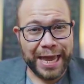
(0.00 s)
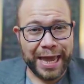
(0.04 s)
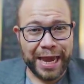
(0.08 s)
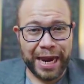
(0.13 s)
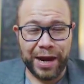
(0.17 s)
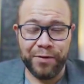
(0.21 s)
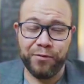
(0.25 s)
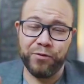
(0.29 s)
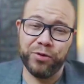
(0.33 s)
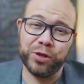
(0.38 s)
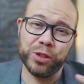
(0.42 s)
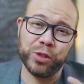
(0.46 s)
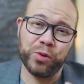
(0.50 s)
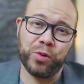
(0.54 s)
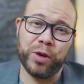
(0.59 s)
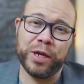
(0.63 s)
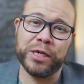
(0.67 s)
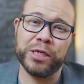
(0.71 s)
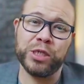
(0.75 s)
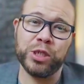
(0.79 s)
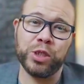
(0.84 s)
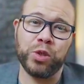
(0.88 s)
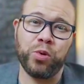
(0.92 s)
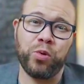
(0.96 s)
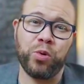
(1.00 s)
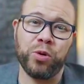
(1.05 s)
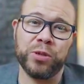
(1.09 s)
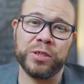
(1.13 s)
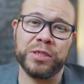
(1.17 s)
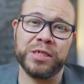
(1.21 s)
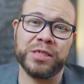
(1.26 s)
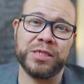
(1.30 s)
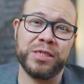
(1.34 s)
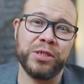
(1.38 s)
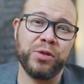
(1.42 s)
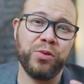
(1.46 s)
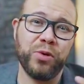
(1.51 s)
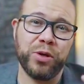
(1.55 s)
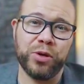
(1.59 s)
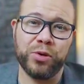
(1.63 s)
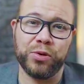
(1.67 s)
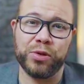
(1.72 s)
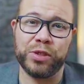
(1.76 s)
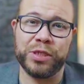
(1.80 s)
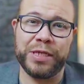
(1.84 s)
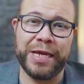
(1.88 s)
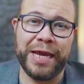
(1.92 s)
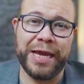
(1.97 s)
Everyone is racing towards this new
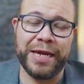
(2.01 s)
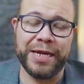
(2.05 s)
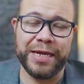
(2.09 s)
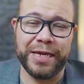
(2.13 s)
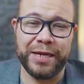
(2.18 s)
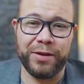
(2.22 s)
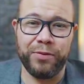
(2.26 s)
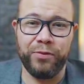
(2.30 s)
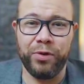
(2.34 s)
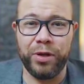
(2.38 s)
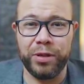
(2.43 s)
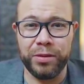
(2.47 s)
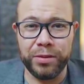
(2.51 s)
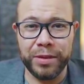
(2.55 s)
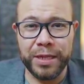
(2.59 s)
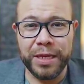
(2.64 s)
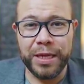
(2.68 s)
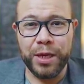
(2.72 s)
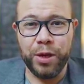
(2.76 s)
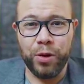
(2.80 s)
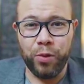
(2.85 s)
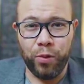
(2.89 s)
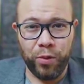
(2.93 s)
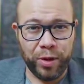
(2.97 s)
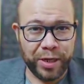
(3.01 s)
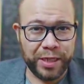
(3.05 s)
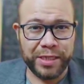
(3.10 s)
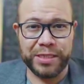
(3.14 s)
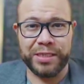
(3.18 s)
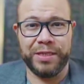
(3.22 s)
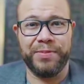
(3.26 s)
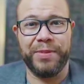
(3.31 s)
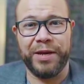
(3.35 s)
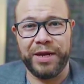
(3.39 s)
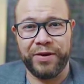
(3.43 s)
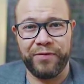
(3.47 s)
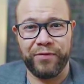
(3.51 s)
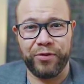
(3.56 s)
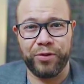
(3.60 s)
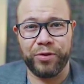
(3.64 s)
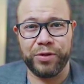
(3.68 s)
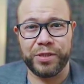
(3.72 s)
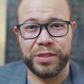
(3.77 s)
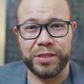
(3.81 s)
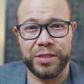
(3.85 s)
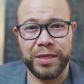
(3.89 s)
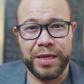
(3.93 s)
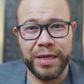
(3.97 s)
understanding. Well, what is the
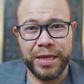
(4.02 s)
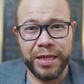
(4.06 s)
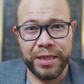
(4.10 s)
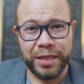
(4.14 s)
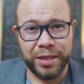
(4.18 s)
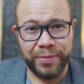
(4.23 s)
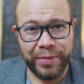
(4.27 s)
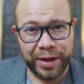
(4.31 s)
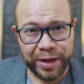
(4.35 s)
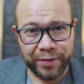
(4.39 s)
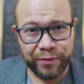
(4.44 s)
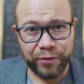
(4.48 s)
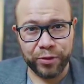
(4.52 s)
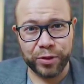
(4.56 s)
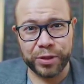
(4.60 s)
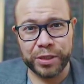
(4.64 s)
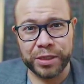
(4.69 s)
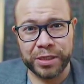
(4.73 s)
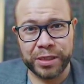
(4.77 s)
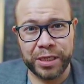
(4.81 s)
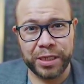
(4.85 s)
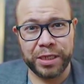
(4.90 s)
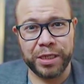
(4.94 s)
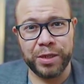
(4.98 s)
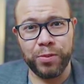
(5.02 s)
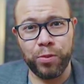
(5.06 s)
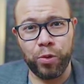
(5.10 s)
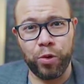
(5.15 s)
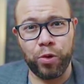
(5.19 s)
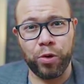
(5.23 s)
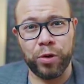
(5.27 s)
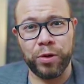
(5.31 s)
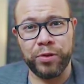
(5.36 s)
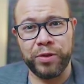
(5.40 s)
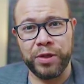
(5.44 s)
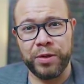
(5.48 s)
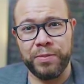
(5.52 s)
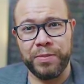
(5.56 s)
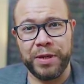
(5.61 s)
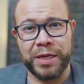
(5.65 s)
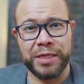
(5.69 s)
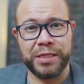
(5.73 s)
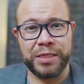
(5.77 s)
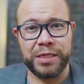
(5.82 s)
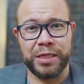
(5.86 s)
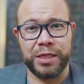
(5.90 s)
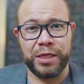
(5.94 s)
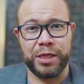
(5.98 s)
metaverse? The metaverse is nothing more than
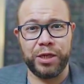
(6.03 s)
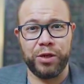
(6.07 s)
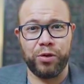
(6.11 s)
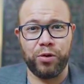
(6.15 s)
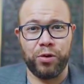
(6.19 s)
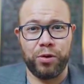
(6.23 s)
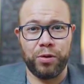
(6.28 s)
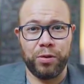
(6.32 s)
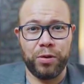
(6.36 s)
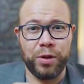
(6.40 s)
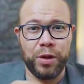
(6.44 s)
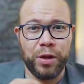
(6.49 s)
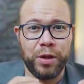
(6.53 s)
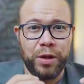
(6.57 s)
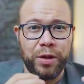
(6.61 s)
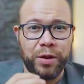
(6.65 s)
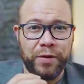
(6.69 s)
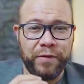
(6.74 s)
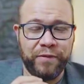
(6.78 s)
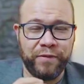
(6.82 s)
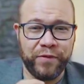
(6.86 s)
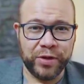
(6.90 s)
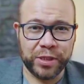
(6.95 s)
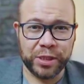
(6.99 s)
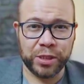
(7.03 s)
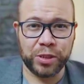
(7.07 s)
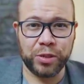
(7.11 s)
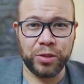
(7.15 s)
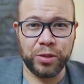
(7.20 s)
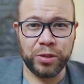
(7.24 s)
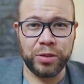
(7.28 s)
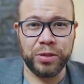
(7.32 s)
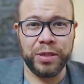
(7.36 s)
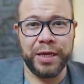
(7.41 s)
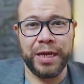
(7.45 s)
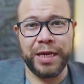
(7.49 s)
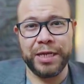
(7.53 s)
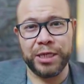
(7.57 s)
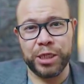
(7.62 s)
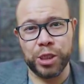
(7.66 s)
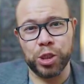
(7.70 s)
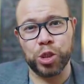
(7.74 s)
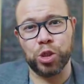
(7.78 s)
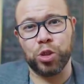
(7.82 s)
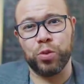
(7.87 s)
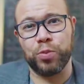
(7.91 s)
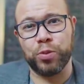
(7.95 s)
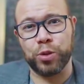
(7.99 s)
basically your physical and
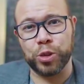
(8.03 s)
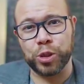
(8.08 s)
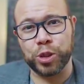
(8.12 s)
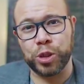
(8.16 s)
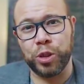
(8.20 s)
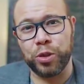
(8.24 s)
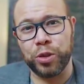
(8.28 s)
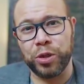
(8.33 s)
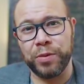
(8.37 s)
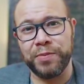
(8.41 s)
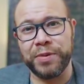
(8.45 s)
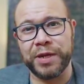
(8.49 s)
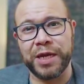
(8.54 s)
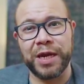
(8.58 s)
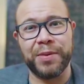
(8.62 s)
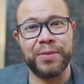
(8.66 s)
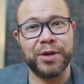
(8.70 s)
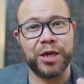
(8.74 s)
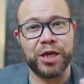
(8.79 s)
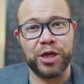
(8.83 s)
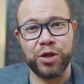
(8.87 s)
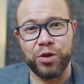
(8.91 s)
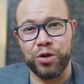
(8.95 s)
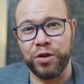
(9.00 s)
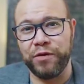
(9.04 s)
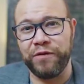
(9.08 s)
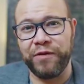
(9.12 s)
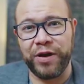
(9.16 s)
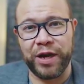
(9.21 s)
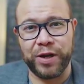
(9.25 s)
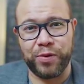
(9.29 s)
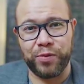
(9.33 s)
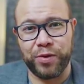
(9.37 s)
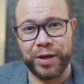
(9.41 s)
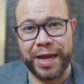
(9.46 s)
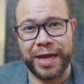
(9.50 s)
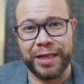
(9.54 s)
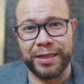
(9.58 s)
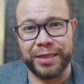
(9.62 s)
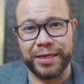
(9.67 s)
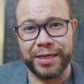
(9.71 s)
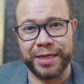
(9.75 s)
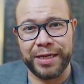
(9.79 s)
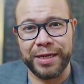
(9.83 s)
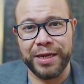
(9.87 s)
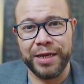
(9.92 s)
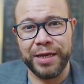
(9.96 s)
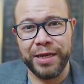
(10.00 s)
digital persona becoming a unified
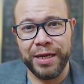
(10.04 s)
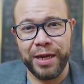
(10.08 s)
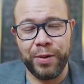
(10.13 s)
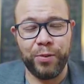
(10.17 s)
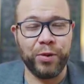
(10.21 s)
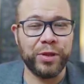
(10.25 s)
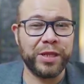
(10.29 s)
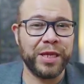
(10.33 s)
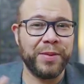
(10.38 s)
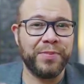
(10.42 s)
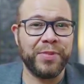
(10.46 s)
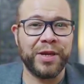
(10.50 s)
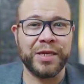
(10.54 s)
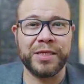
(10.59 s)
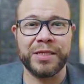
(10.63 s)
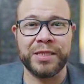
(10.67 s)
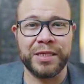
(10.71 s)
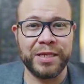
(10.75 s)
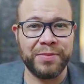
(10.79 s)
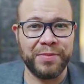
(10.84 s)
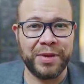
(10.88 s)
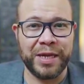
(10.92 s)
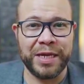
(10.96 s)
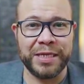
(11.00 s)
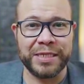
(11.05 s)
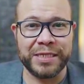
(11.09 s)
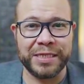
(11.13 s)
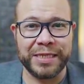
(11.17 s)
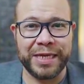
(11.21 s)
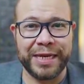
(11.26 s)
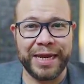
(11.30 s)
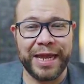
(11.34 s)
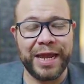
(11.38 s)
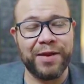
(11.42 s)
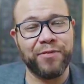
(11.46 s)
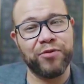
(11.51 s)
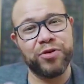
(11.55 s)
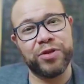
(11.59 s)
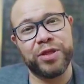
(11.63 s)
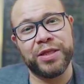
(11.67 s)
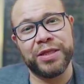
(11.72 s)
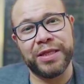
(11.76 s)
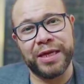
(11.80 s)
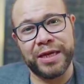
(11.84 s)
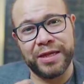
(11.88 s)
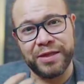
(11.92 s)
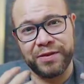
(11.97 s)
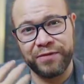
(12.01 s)
reality. And what that basically means is that
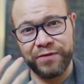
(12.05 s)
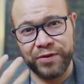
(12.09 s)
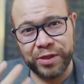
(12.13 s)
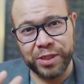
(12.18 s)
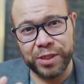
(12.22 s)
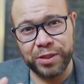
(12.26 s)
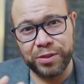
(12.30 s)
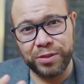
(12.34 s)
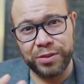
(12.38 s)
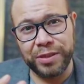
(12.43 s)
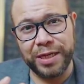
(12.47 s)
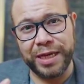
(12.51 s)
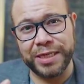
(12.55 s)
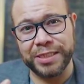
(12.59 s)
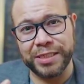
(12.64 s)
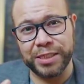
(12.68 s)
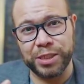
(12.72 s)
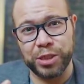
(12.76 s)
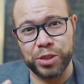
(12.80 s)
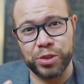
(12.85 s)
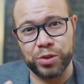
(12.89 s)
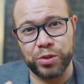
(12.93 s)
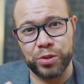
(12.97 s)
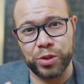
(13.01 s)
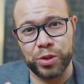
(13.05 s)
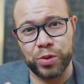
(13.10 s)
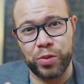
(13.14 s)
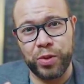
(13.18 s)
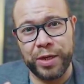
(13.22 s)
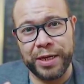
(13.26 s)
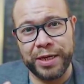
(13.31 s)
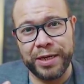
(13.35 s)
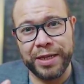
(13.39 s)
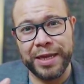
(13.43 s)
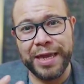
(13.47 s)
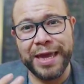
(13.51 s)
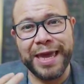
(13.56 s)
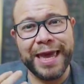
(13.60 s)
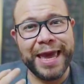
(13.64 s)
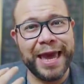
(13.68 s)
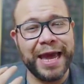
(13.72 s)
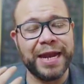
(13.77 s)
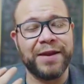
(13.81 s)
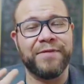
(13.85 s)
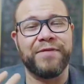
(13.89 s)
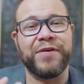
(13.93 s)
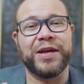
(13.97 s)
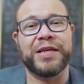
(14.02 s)
everything that is physical has a digital twin,
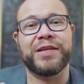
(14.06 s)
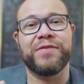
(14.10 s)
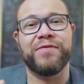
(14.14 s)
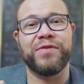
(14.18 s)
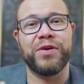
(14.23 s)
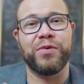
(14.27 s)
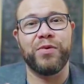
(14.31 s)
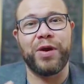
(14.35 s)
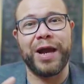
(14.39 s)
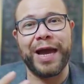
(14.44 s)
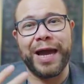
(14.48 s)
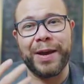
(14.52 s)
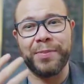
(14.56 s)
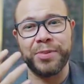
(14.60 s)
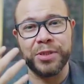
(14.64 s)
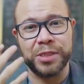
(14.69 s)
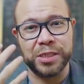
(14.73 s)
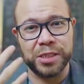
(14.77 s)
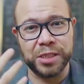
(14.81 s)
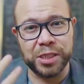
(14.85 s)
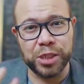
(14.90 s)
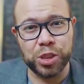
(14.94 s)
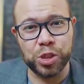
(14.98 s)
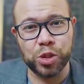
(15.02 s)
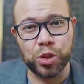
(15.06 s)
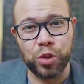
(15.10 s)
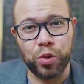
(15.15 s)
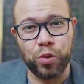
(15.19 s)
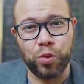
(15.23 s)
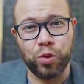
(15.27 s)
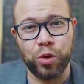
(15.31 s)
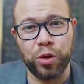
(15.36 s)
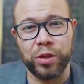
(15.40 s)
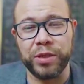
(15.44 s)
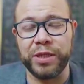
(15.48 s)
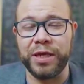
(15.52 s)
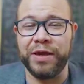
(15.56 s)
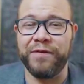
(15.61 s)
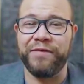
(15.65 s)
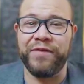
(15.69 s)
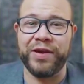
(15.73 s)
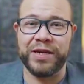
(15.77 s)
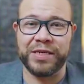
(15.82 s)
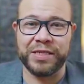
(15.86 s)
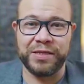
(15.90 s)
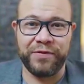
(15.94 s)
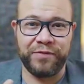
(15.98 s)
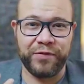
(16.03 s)
and effectively what happens in the digital world
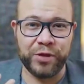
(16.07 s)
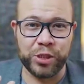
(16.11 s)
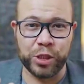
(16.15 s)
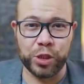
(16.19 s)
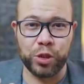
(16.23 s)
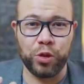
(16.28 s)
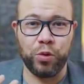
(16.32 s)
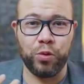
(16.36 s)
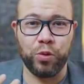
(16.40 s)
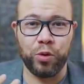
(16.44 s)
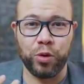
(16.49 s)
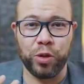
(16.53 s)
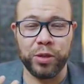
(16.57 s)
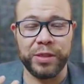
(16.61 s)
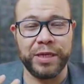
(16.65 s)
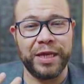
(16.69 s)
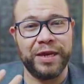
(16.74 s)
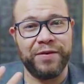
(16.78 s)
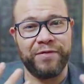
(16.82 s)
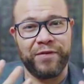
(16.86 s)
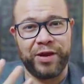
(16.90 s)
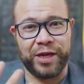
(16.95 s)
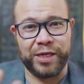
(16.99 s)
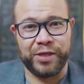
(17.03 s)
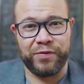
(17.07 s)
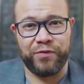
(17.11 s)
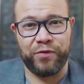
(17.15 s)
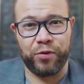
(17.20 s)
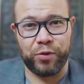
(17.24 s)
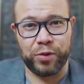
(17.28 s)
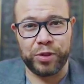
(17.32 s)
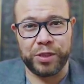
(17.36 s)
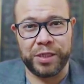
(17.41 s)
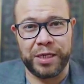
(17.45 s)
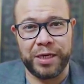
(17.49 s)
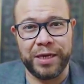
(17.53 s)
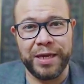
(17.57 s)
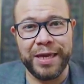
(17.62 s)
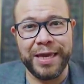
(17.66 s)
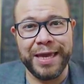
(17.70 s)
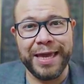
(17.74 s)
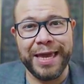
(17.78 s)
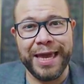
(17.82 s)
affects the physical world and vice versa.